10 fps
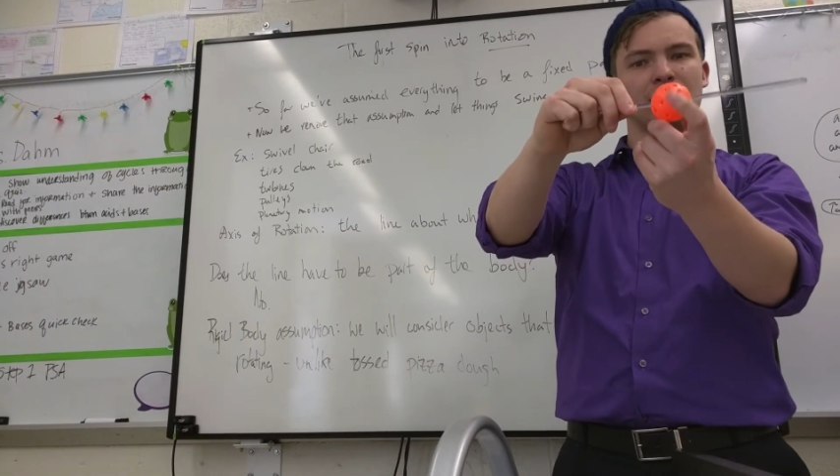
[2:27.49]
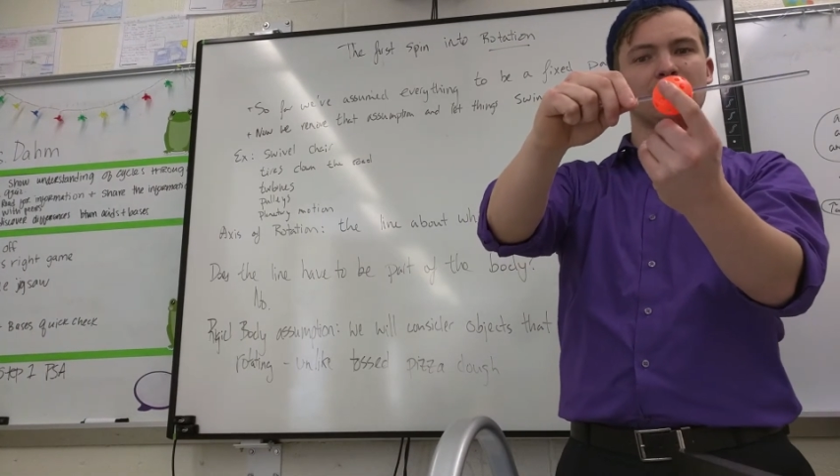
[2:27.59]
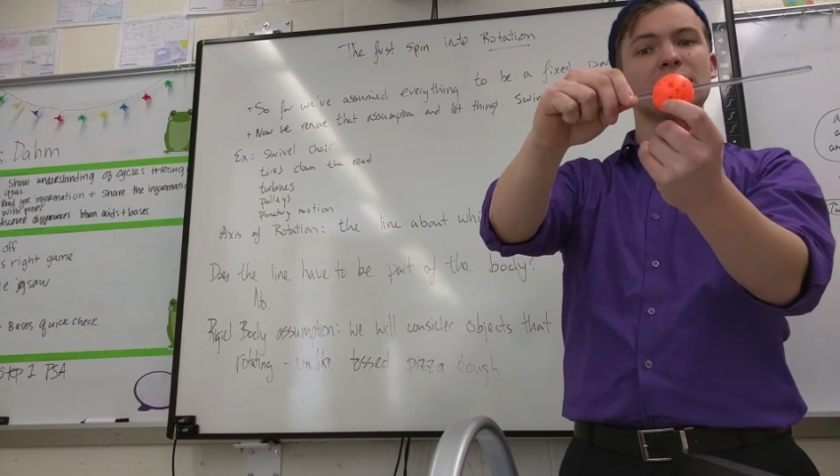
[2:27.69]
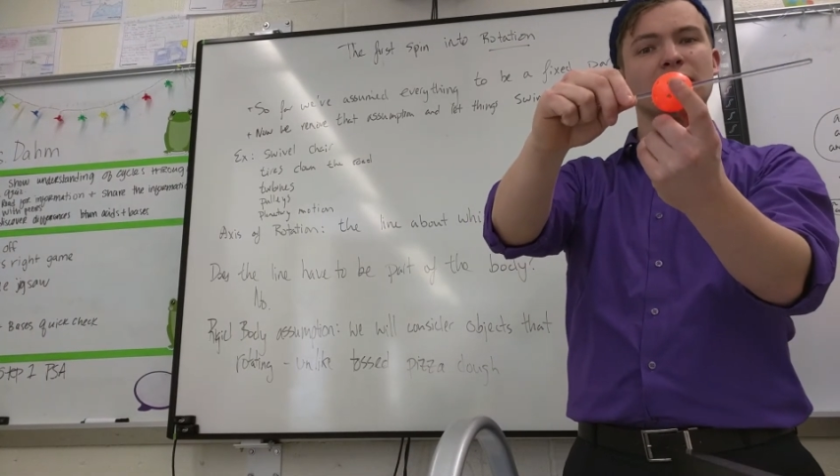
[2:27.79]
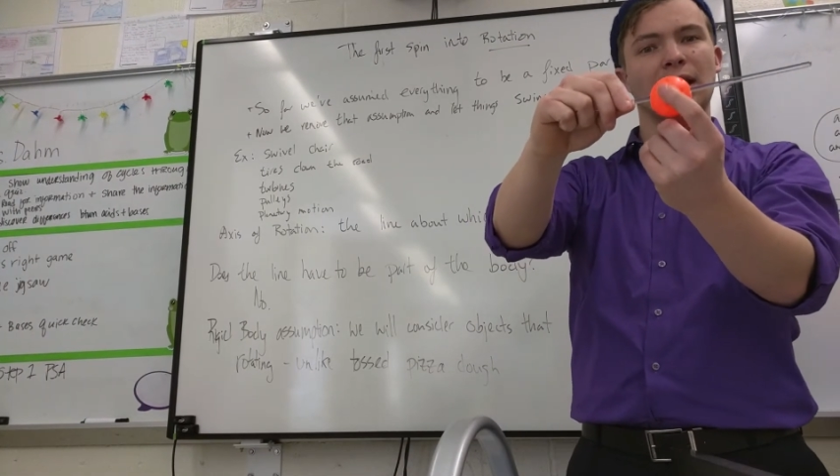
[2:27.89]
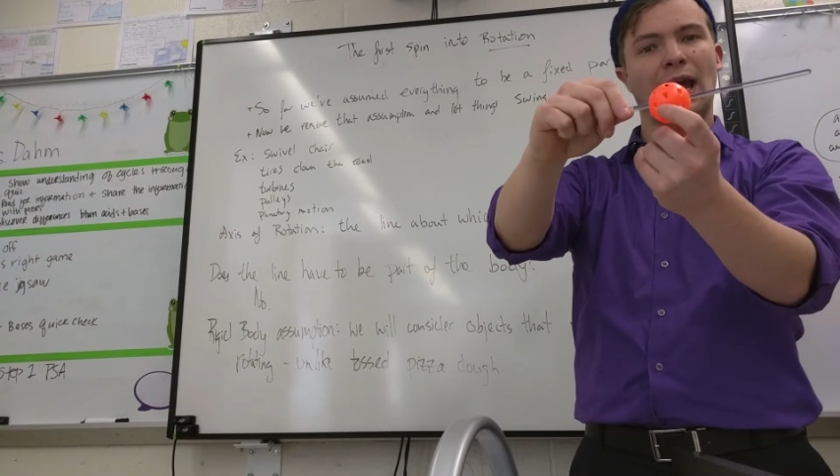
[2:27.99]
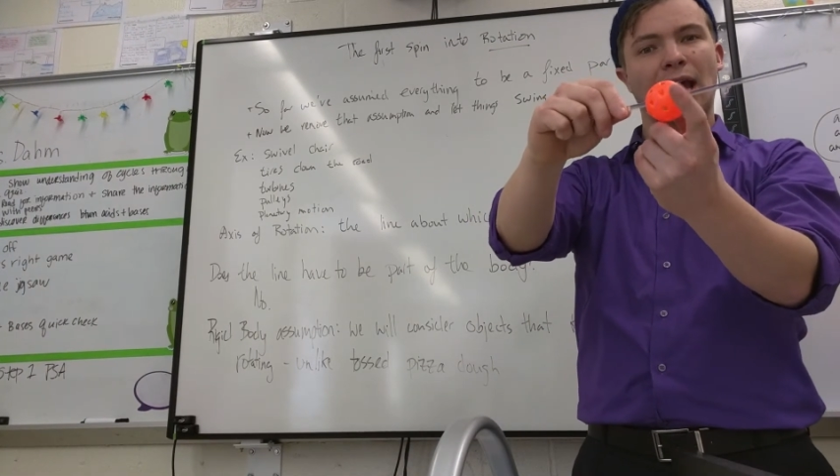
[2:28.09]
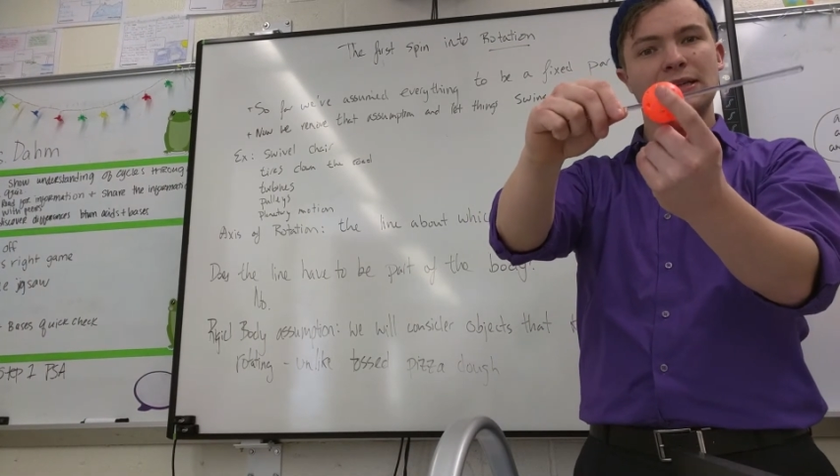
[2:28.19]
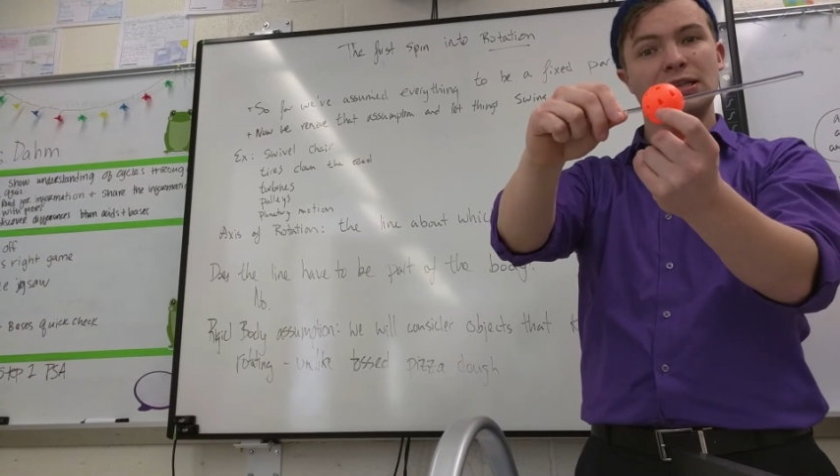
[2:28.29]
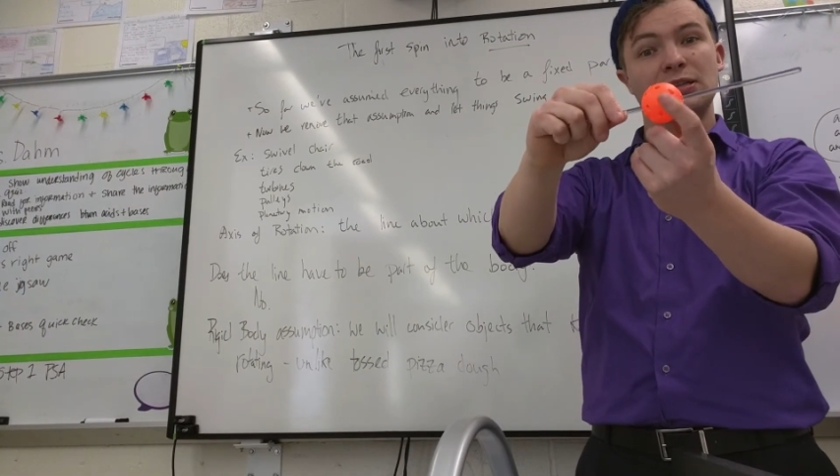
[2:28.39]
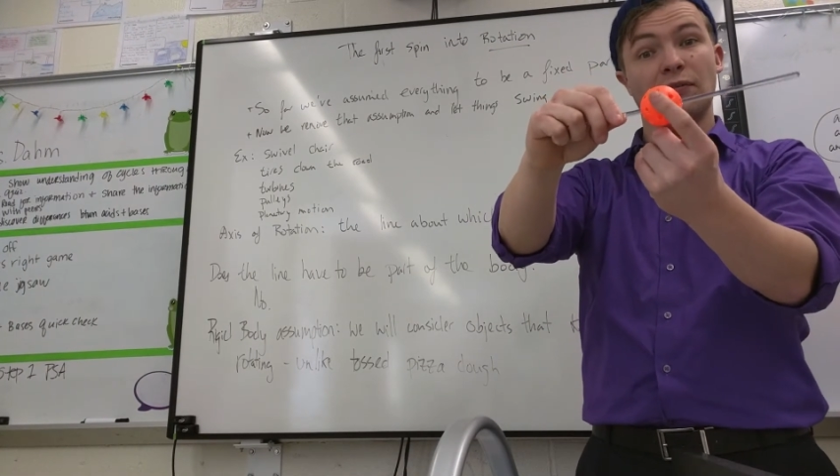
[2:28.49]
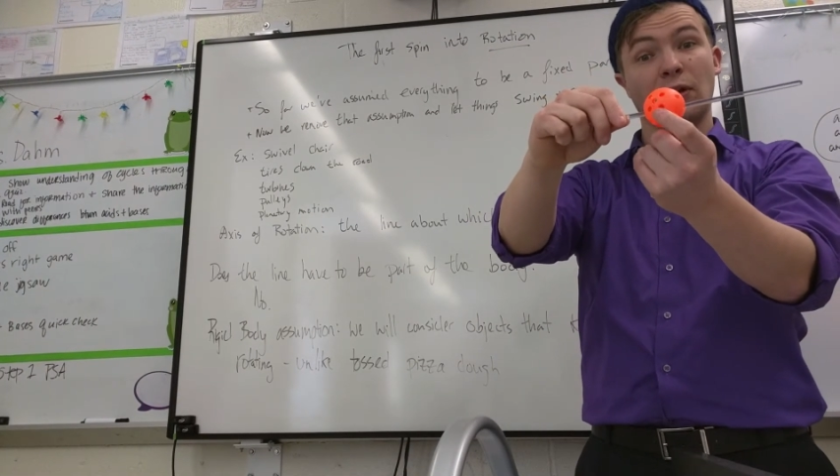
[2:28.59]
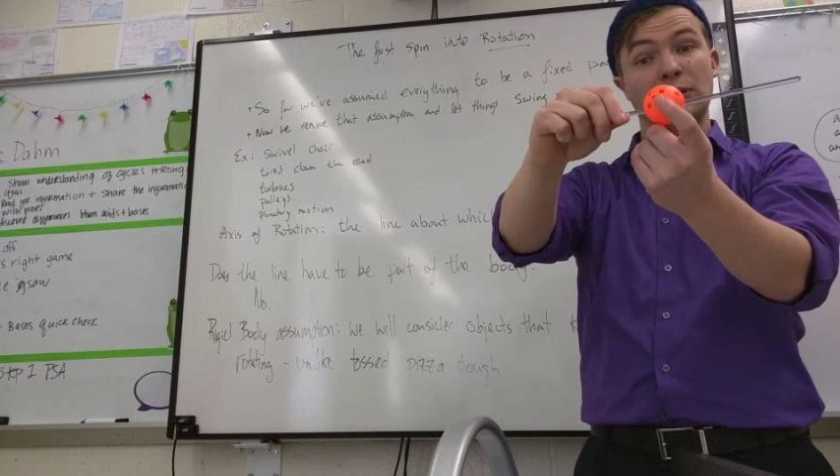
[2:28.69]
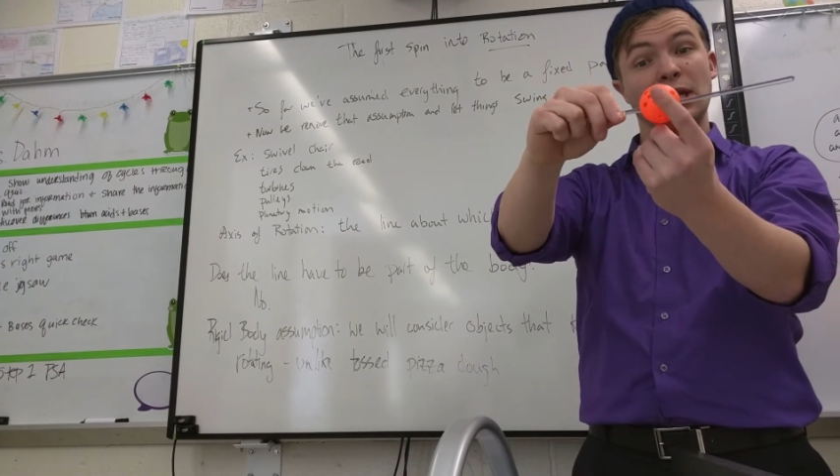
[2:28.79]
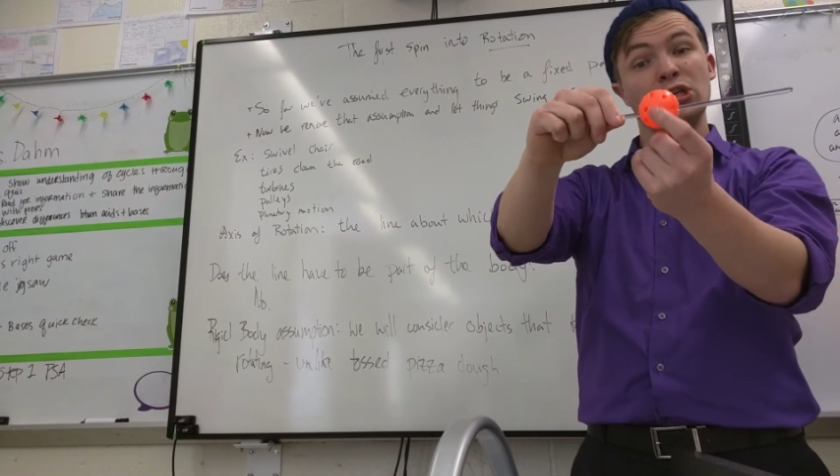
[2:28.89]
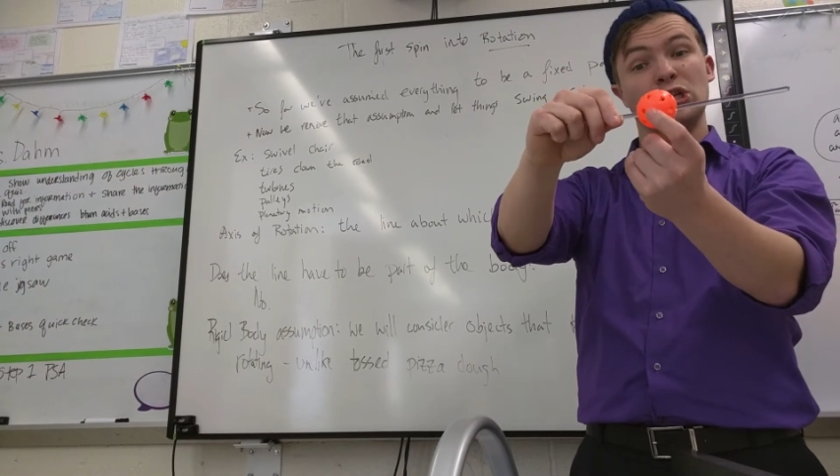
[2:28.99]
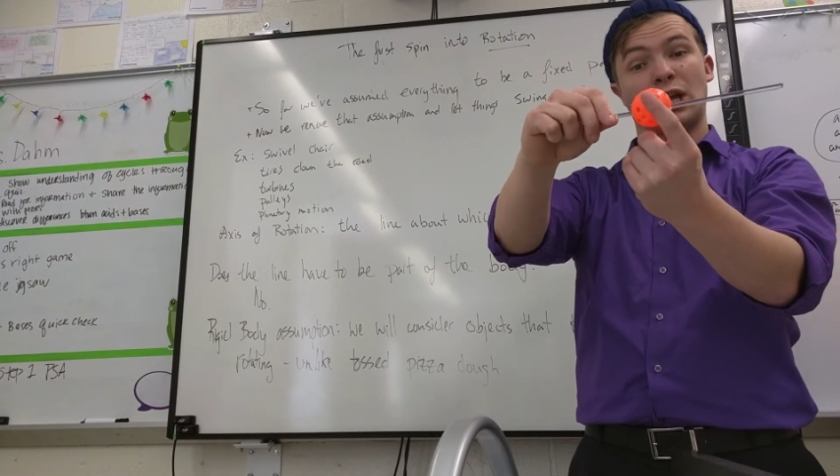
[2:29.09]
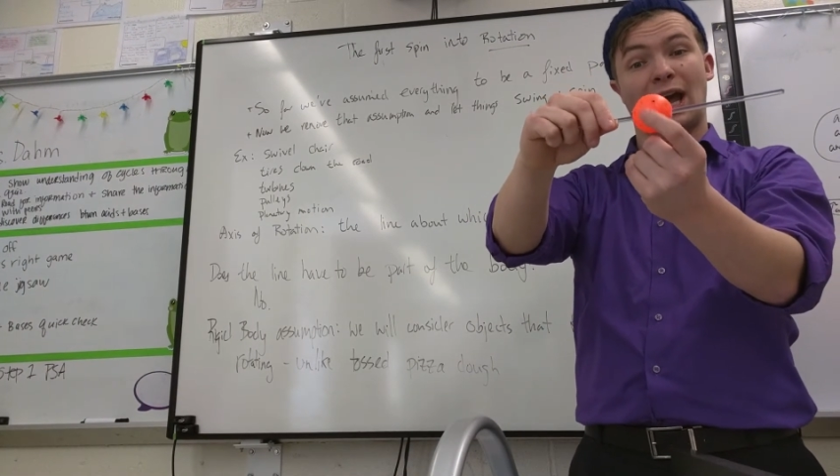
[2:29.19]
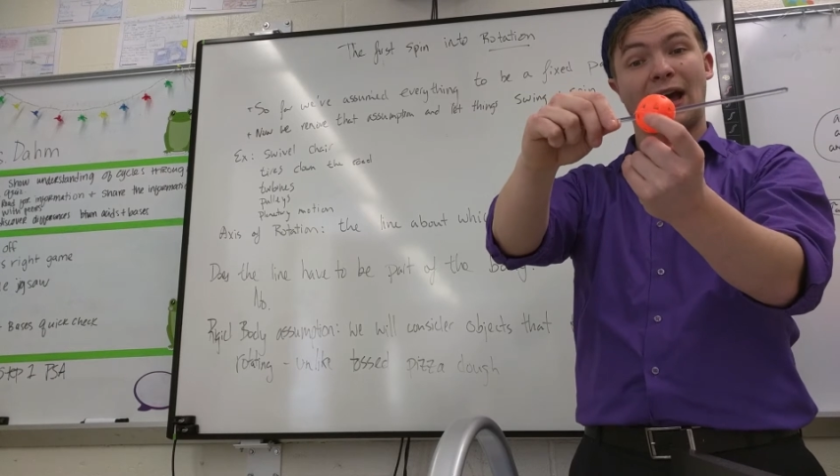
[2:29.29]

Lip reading: does the axis of rotation